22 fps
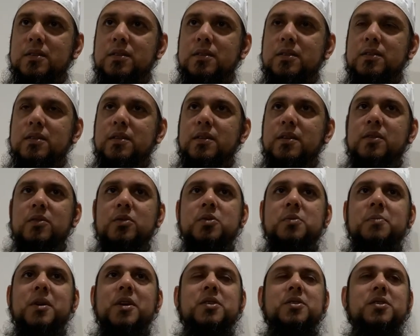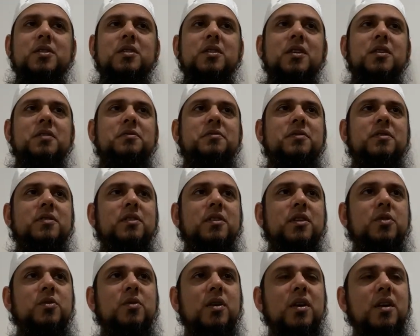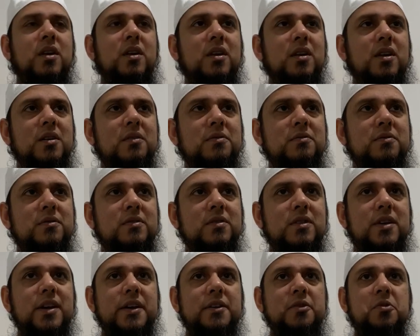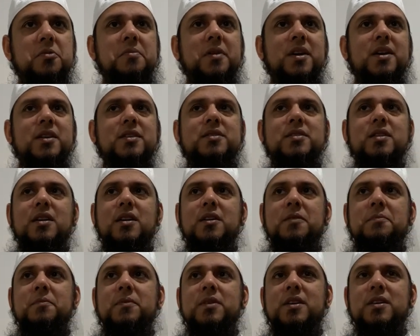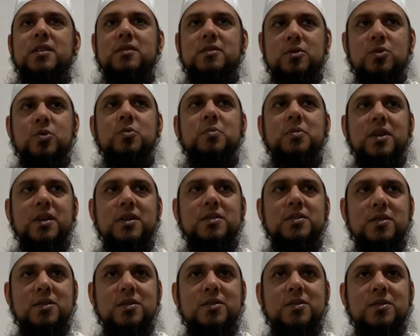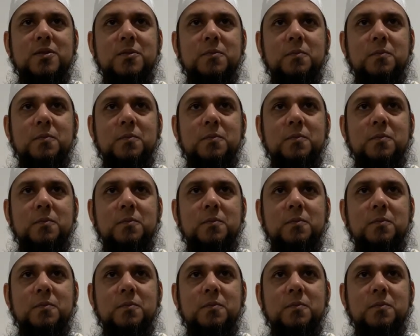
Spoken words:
There is mention of the dua of Ayub alayhi salam in two places.